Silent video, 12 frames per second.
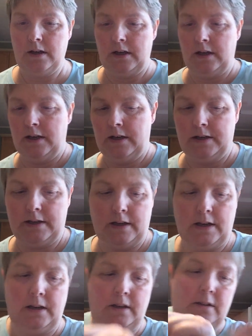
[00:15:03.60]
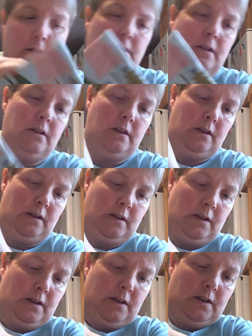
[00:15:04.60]
And I
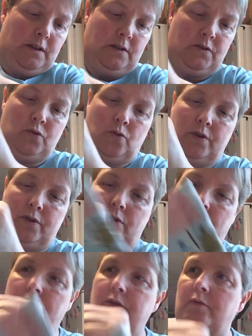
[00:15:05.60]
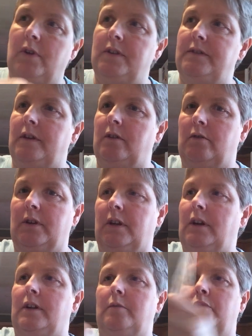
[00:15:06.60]
sorted all the threads out and
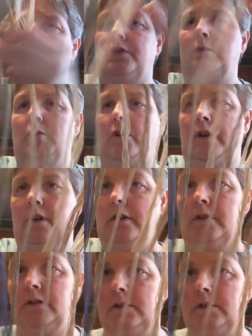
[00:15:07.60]
kind of put them on a